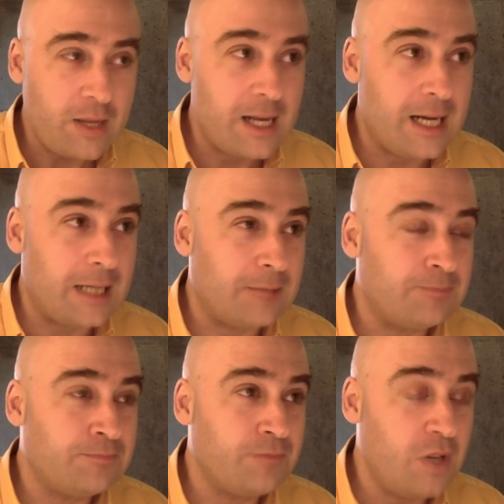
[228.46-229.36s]

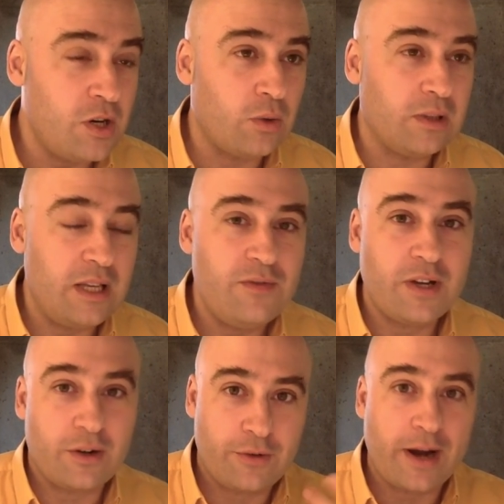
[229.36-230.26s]

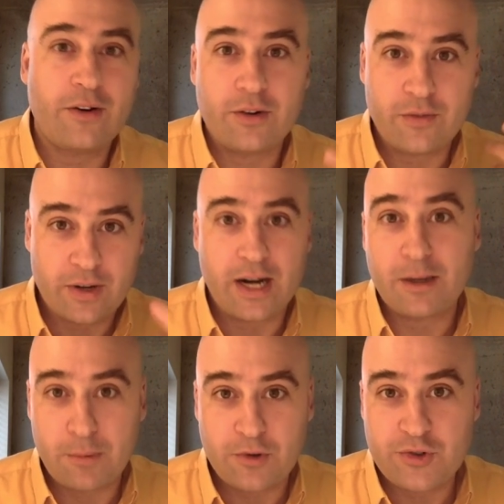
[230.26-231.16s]
Leaving a record of the kind
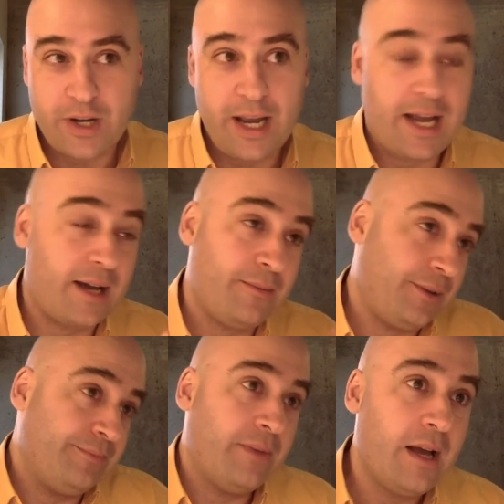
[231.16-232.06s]
of person I am
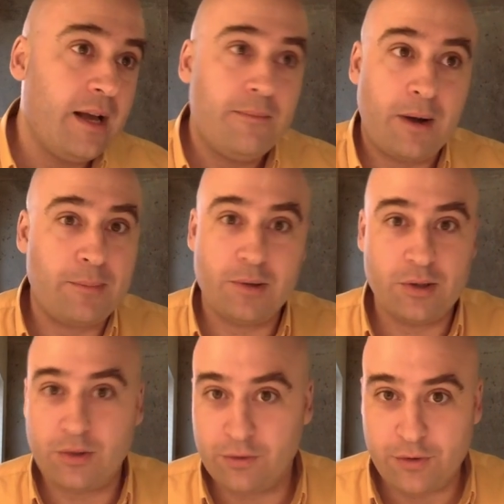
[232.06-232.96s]
and my
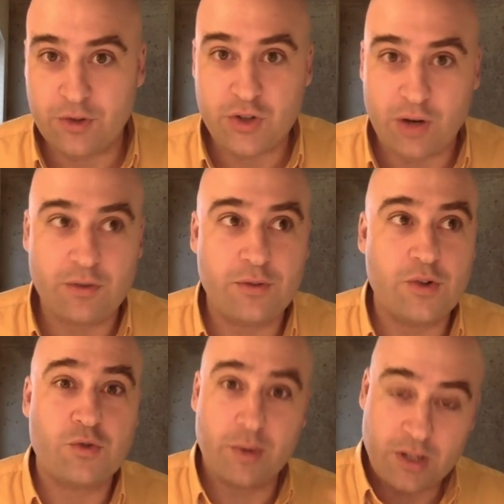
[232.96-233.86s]
political and philosophical
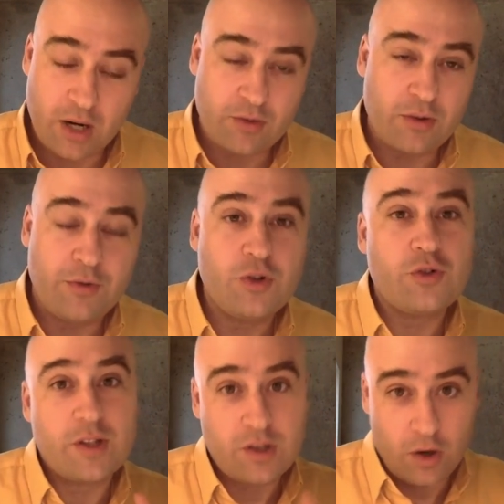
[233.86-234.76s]
views for my daughter in the
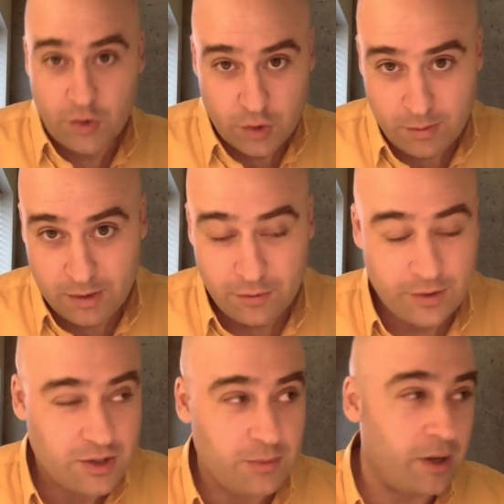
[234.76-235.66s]
future, that's also a meaningful
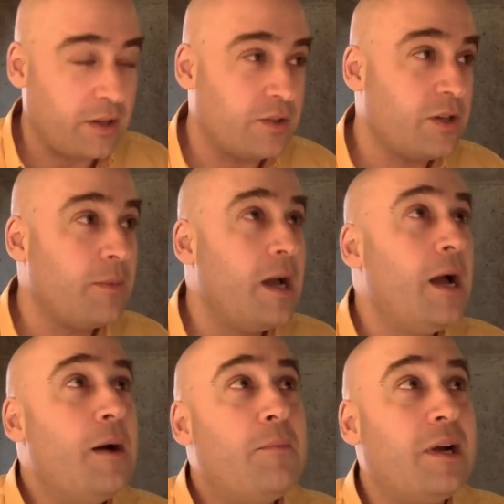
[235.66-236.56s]
reason to be on YouTube.
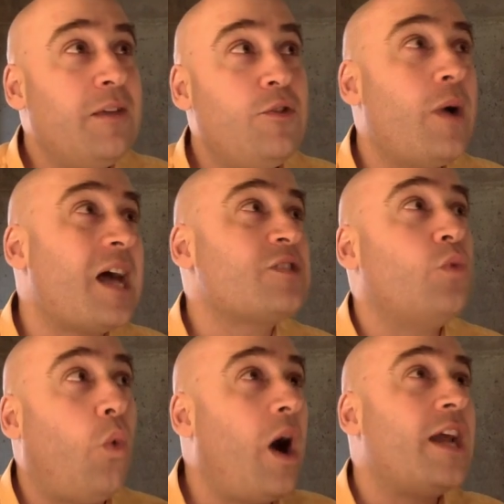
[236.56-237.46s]
But if you asked,
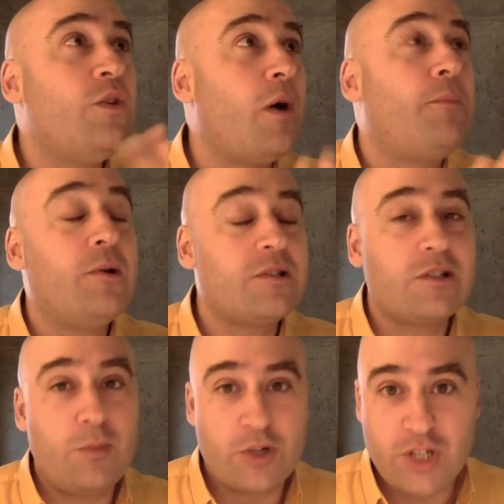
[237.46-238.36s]
why do I put
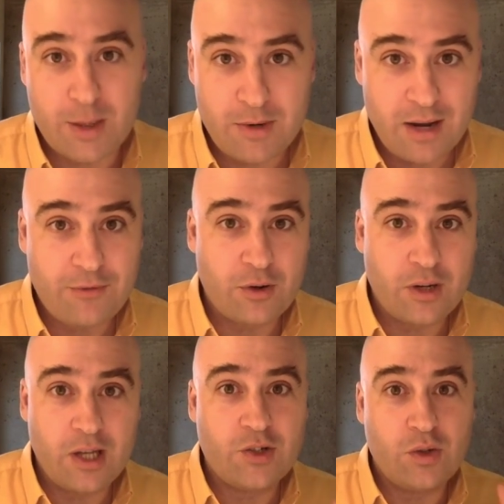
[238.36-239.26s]
so much time and
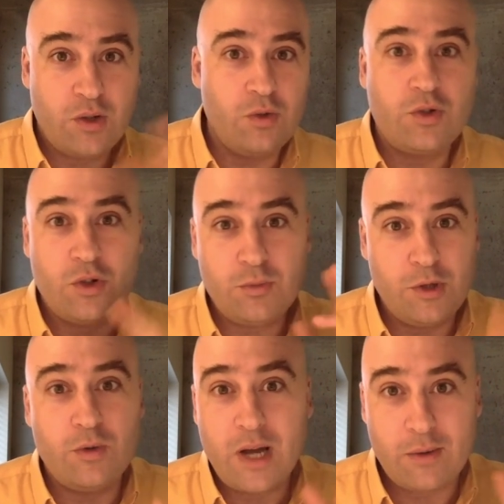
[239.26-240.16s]
effort into YouTube,
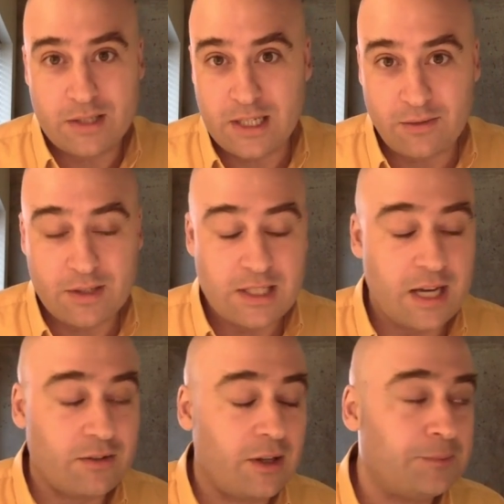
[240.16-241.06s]
YouNow,
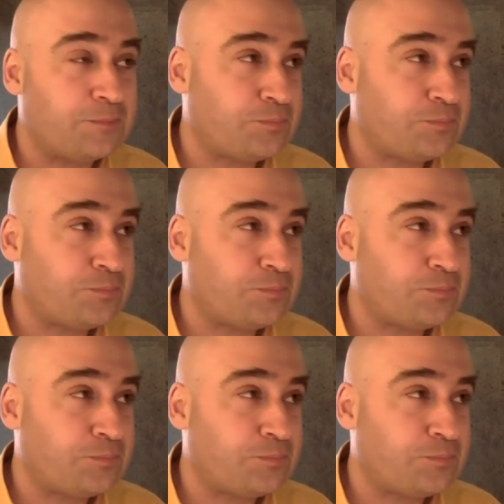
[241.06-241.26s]
etc.,